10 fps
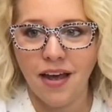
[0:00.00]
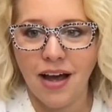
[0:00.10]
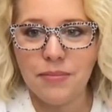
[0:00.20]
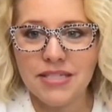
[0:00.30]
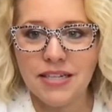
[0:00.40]

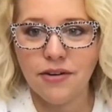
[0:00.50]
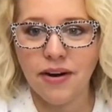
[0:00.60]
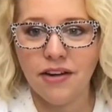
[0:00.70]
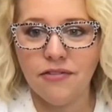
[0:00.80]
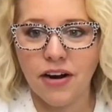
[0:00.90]
I'm going to stick
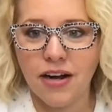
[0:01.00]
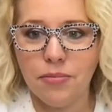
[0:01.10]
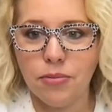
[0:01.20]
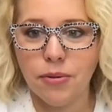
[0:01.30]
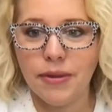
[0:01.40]
around for a
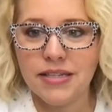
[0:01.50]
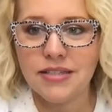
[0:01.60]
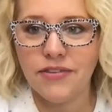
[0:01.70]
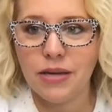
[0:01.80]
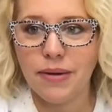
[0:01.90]
couple more minutes
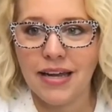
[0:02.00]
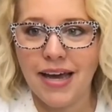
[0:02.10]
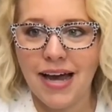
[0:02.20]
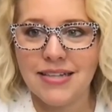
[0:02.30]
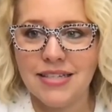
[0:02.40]
if anybody
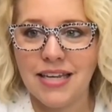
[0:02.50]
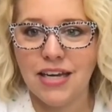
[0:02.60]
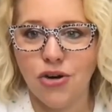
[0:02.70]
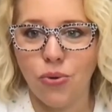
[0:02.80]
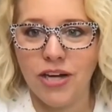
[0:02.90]
has any
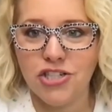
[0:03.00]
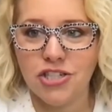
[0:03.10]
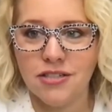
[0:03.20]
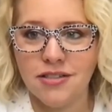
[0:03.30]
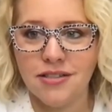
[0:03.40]

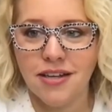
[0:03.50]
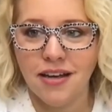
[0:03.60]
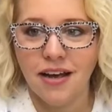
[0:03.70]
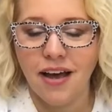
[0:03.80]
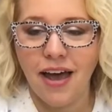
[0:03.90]
questions.
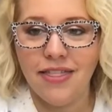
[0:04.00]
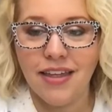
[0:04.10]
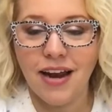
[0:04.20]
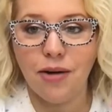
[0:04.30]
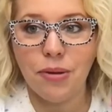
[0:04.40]
And
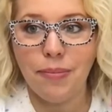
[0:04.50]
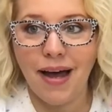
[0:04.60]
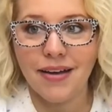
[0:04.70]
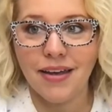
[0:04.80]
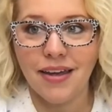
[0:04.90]
then I'll be
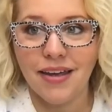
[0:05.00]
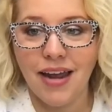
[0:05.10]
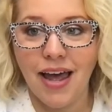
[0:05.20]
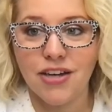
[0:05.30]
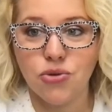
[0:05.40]
back again
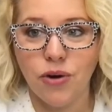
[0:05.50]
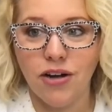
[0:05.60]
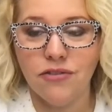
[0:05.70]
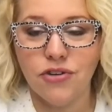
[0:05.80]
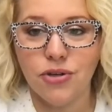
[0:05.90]
at
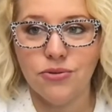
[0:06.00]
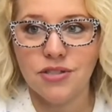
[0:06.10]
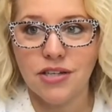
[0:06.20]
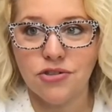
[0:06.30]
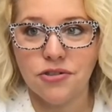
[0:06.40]
12 noon
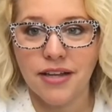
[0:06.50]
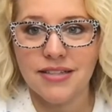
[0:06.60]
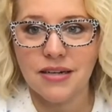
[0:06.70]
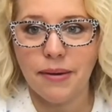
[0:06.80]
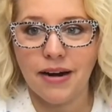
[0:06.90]
central. That's
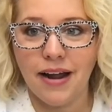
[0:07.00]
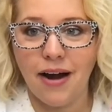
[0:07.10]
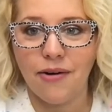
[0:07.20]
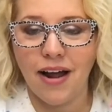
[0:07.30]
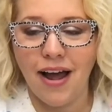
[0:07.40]
in about an
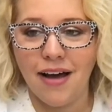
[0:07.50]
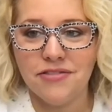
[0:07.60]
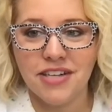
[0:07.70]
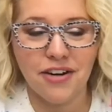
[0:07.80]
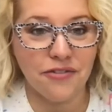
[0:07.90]
hour and a half
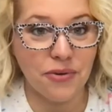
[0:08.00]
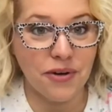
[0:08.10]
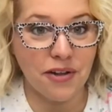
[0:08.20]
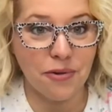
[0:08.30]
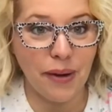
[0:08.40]
to interview
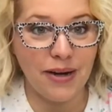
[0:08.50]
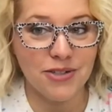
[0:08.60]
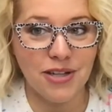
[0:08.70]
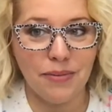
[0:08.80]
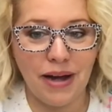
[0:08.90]
another Painters
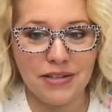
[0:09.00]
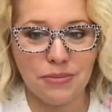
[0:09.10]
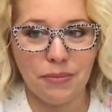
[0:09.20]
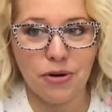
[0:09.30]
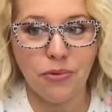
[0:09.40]
Clubhouse
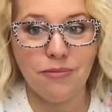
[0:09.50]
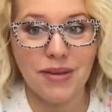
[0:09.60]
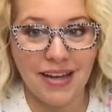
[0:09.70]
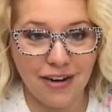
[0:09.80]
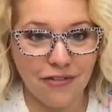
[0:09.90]
member. We've
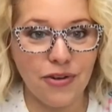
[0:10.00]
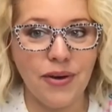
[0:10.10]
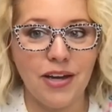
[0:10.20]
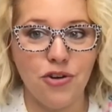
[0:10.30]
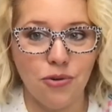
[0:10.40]
been
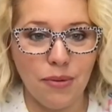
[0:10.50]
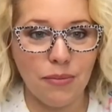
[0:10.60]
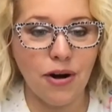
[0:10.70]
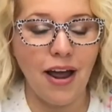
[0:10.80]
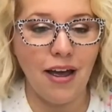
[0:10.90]
interviewing a new
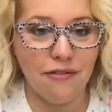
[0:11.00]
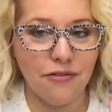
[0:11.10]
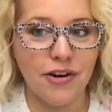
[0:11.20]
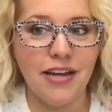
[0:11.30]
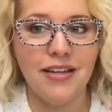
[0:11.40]
member
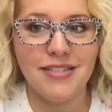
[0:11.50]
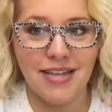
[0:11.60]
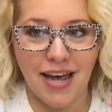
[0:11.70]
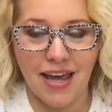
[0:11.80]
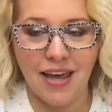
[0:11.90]
every
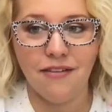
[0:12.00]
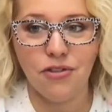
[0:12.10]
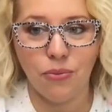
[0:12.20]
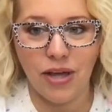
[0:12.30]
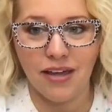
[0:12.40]
day of
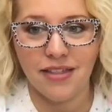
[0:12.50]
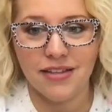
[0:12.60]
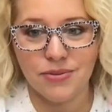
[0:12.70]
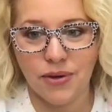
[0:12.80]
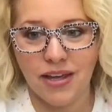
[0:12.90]
the week
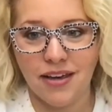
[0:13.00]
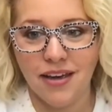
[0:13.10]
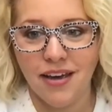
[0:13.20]
this week.